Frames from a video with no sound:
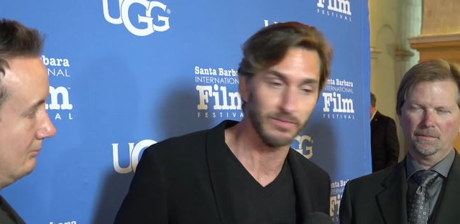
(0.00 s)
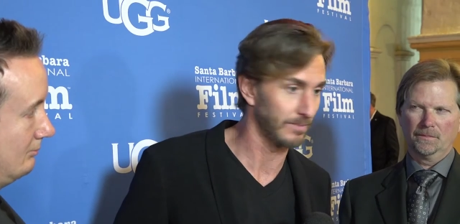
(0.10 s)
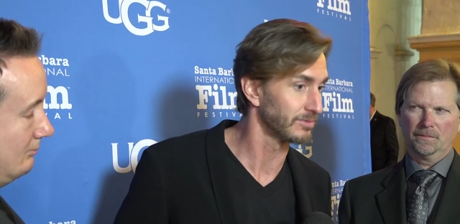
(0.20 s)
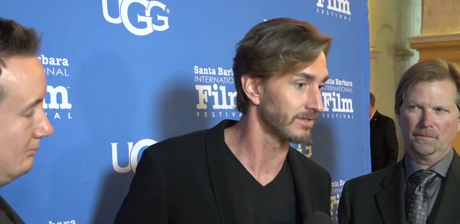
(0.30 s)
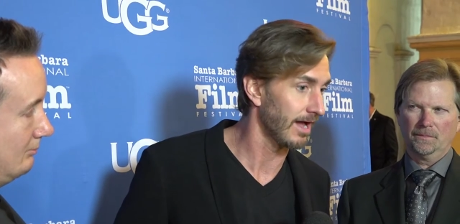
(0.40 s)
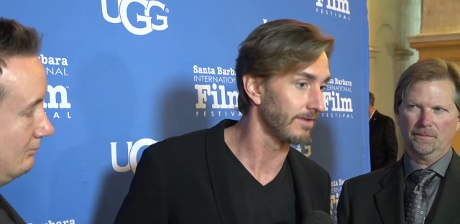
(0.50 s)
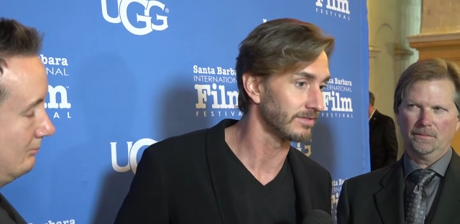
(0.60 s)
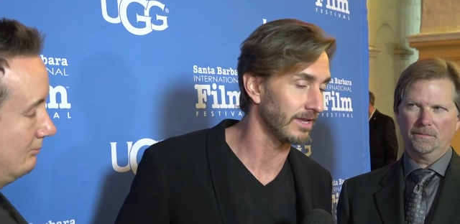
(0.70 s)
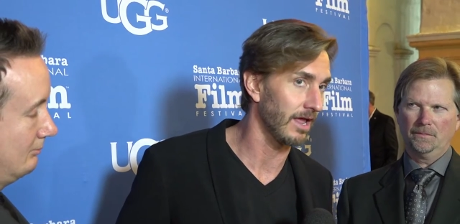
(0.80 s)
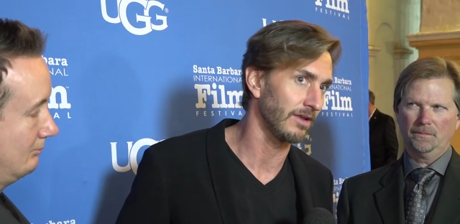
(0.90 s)
Speaker 1: people's
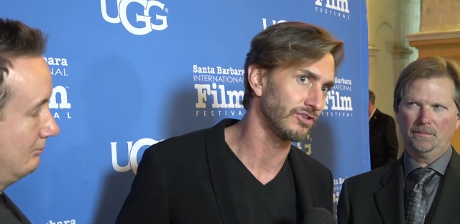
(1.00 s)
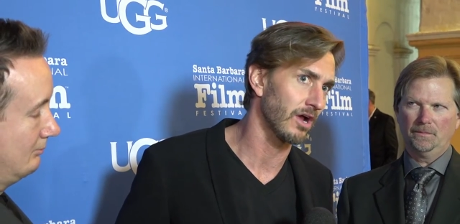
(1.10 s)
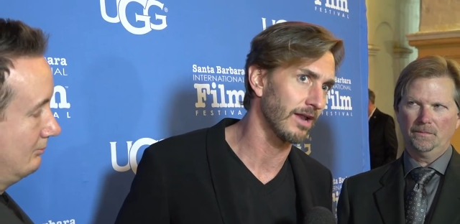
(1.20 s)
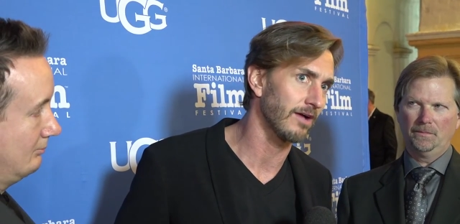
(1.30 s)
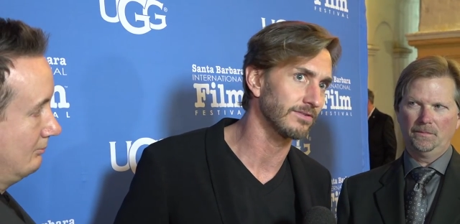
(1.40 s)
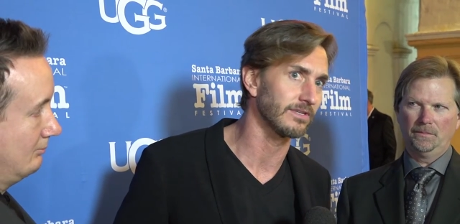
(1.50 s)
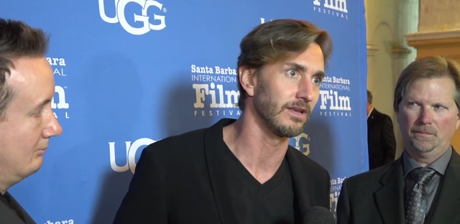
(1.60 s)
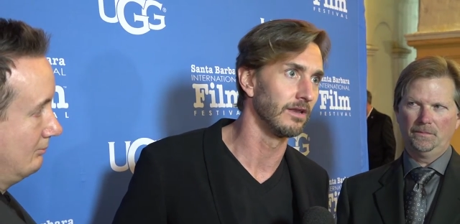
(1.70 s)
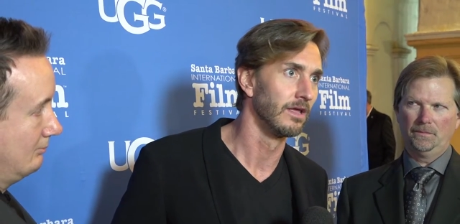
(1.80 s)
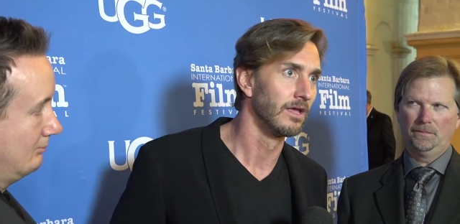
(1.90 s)
lives. And John
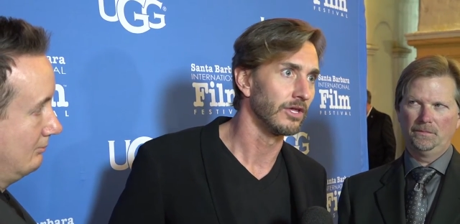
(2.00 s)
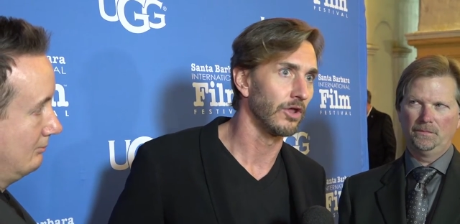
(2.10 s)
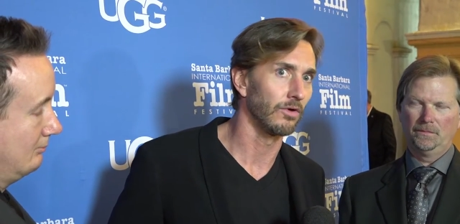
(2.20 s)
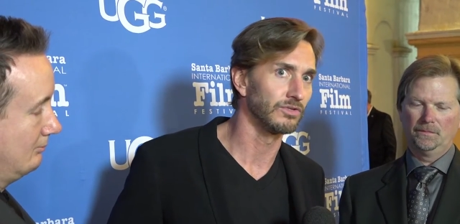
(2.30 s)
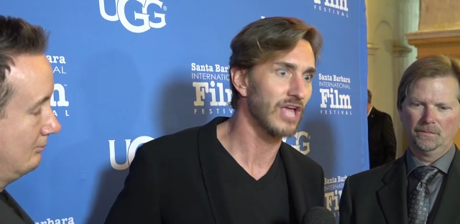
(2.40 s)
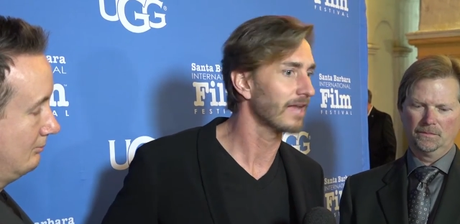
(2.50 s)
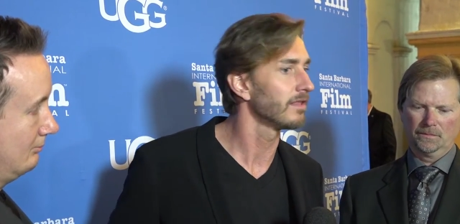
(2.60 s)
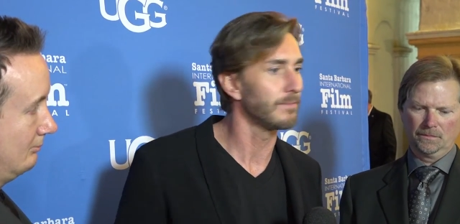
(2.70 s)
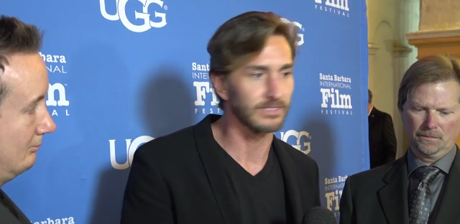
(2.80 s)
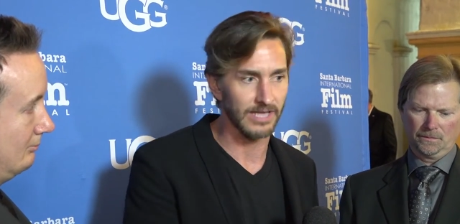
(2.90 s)
Avildsen, you know, Jack
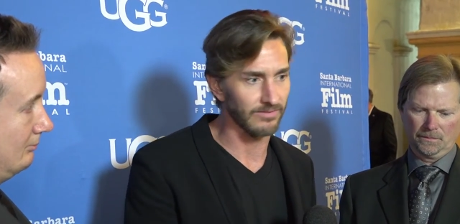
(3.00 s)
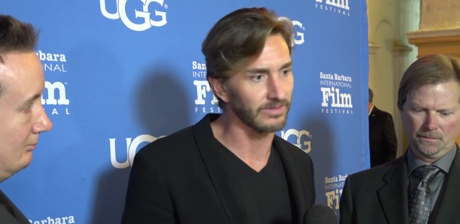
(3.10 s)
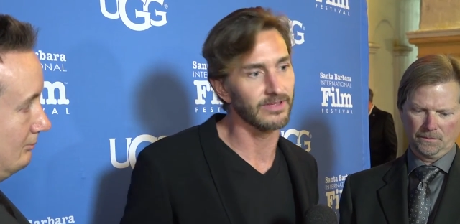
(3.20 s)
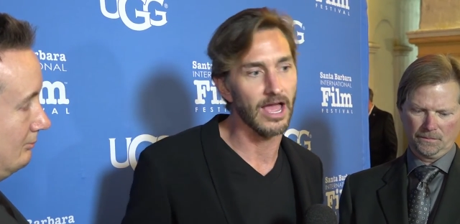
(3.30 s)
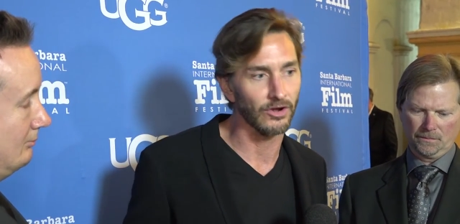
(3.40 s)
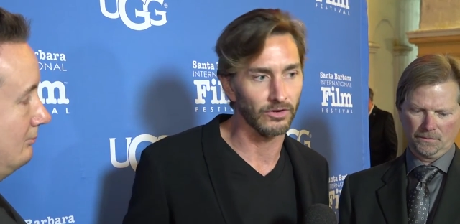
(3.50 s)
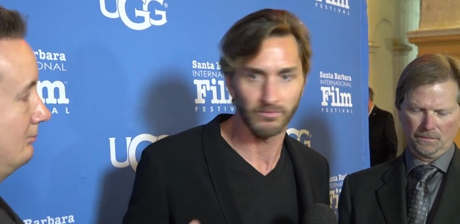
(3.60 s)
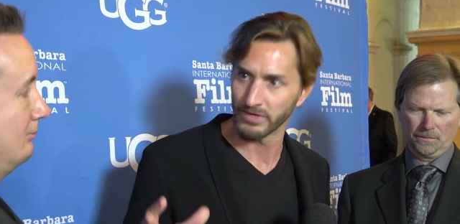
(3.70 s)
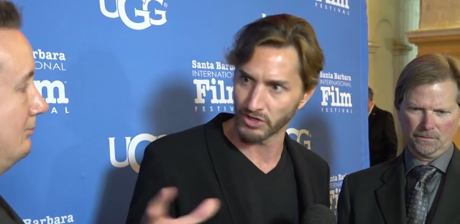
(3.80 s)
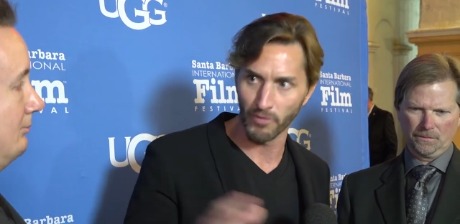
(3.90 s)
Lemmon saving the
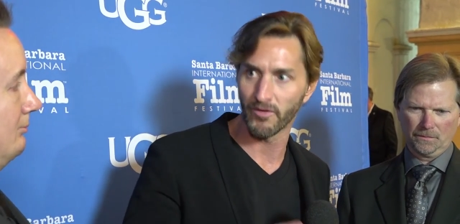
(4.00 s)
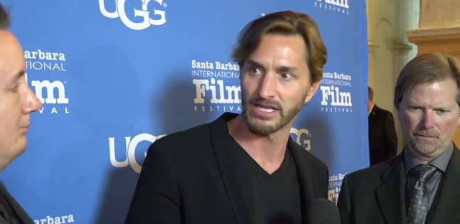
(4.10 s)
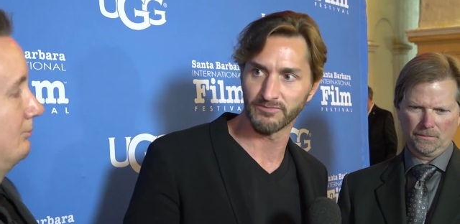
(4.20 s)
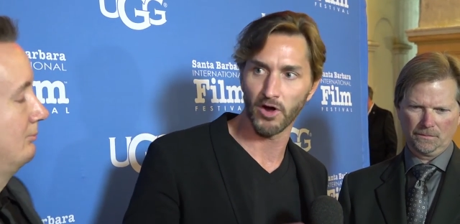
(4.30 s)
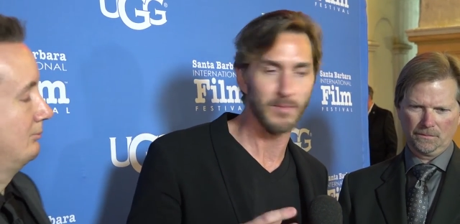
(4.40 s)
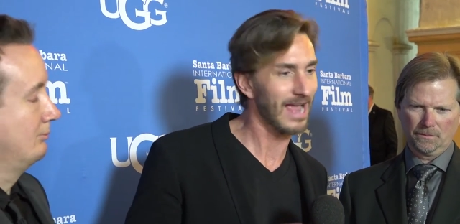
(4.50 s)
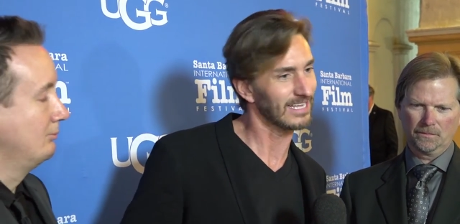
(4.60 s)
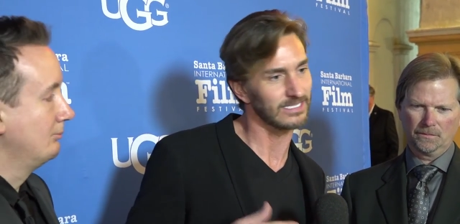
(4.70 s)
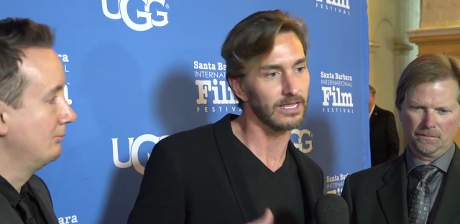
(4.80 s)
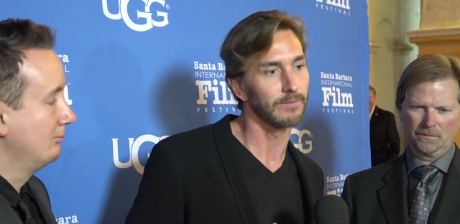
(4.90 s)
tiger. You go as far
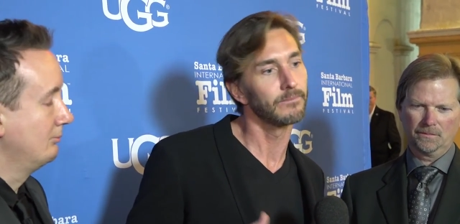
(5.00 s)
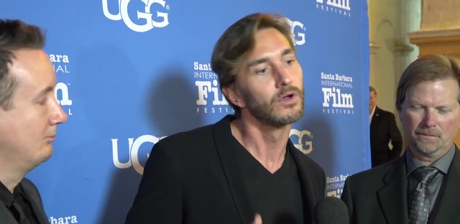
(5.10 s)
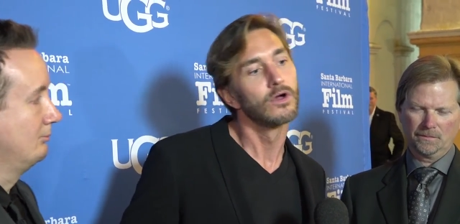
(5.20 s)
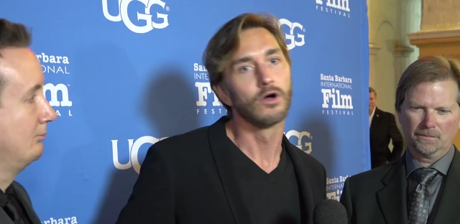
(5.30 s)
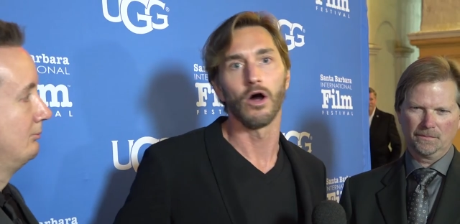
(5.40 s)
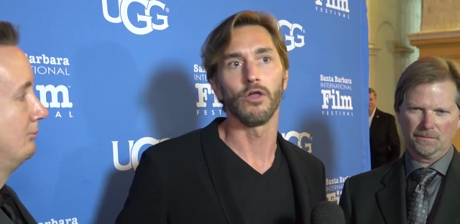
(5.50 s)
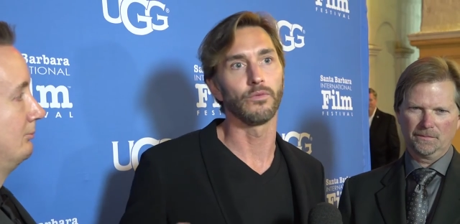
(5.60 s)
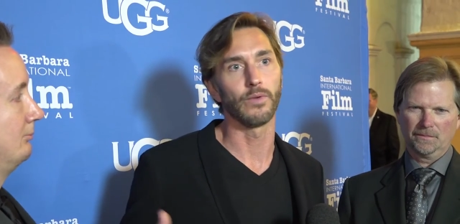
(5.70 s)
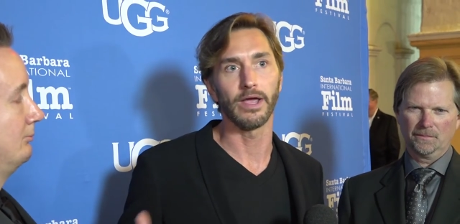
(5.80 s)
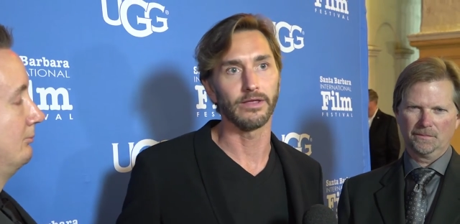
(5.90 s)
back as him all the
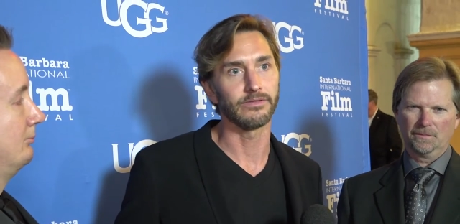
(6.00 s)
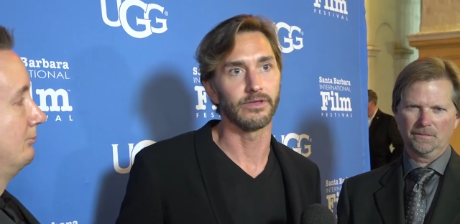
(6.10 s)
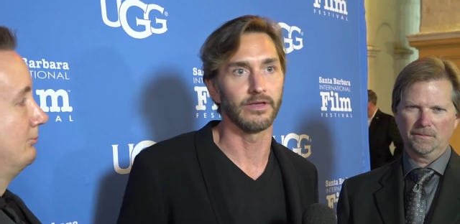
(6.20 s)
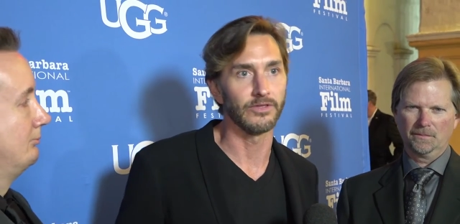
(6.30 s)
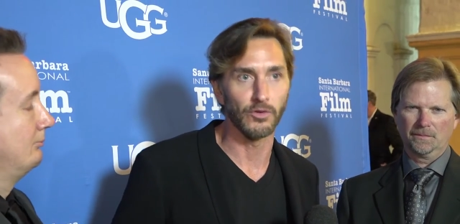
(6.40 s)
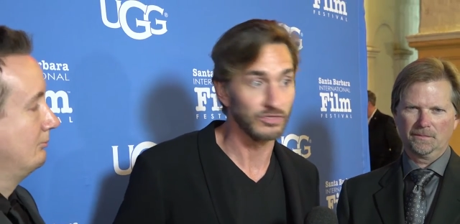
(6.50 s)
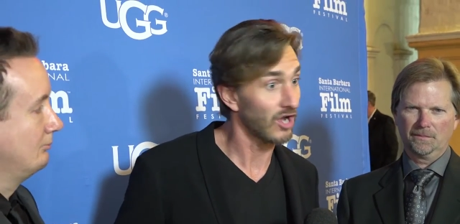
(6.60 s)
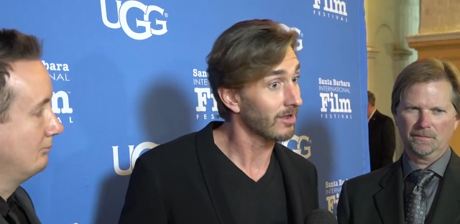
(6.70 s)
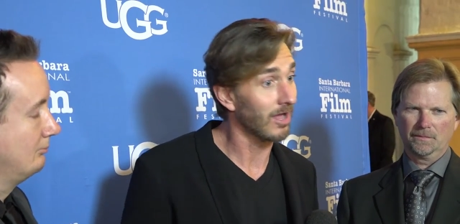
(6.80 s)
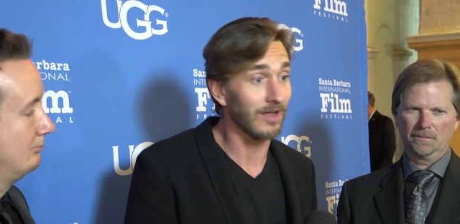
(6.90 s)
way to you know
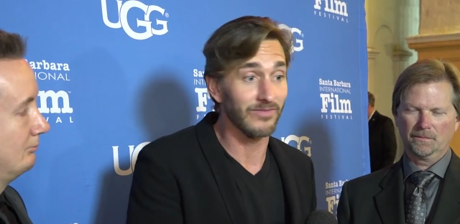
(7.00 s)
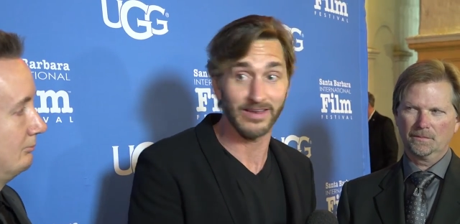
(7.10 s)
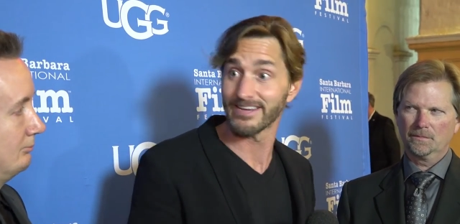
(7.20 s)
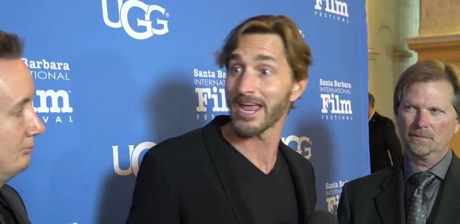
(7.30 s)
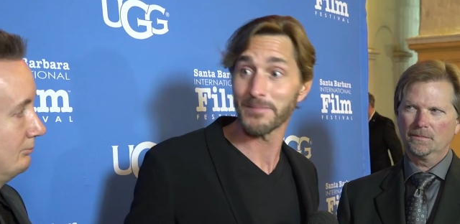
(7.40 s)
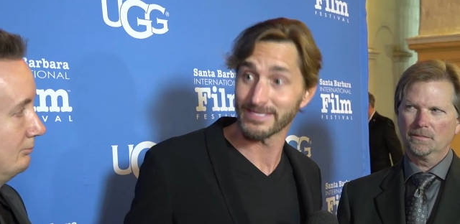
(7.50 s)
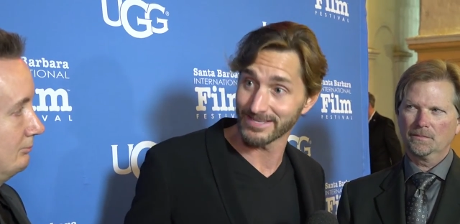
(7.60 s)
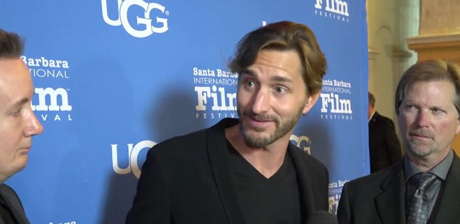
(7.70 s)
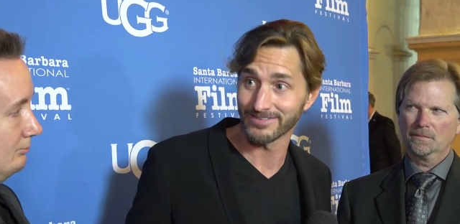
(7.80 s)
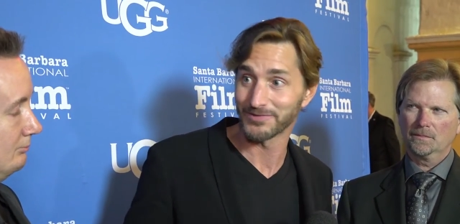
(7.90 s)
Jean Claude Van Damme. He's
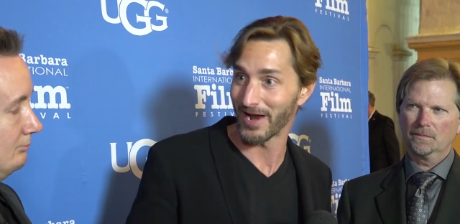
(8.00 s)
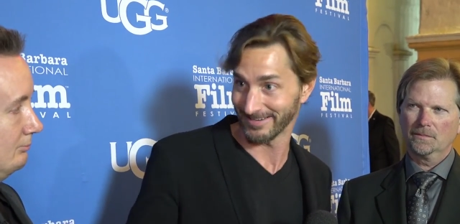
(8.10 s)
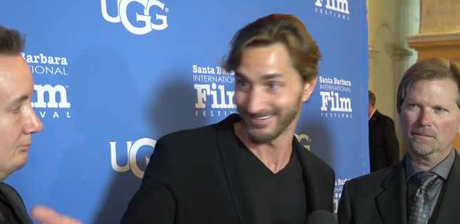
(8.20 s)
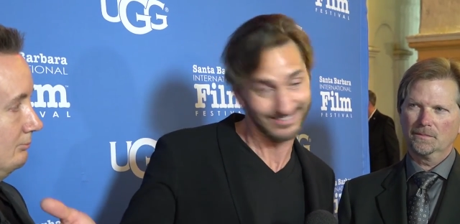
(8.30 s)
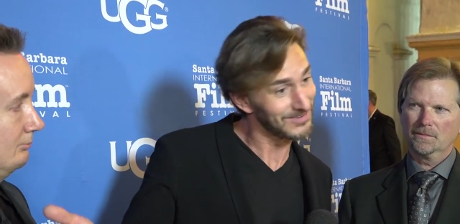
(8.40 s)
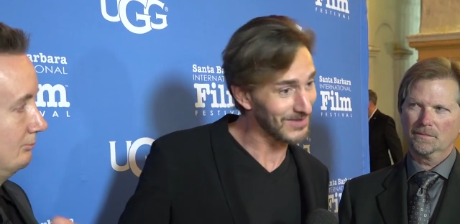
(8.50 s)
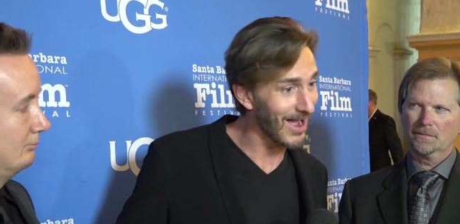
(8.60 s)
even directed, to be